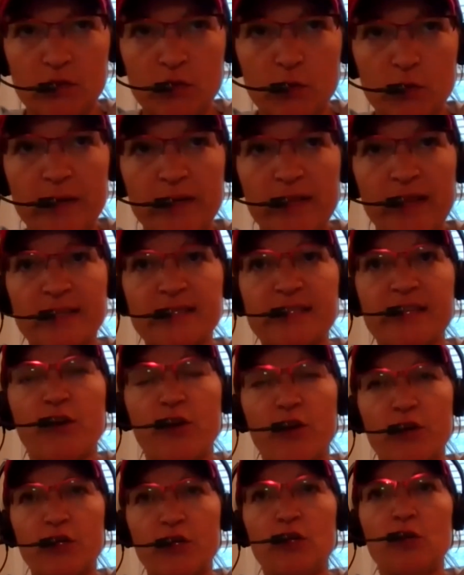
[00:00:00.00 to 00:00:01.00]
realize
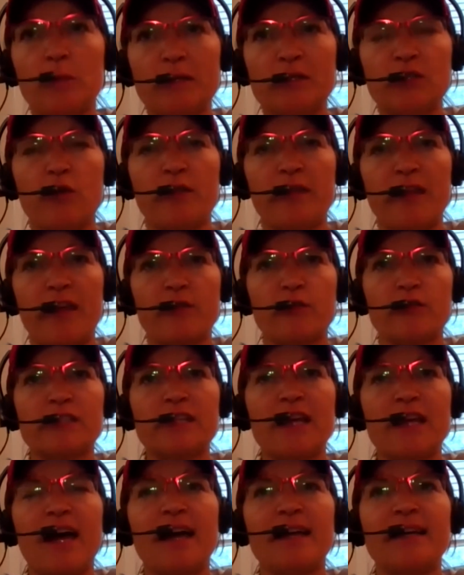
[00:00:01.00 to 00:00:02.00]
there are humans on the other
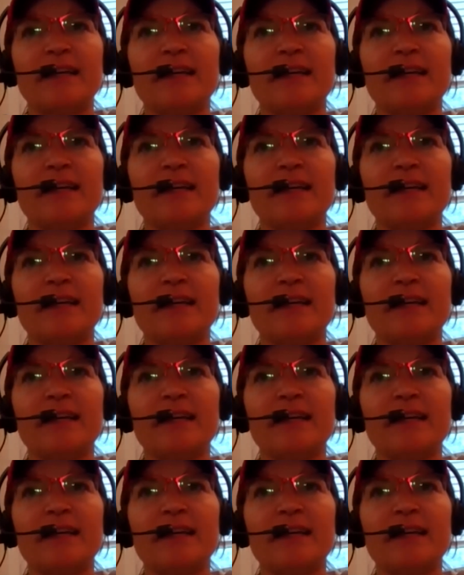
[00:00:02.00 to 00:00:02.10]
side.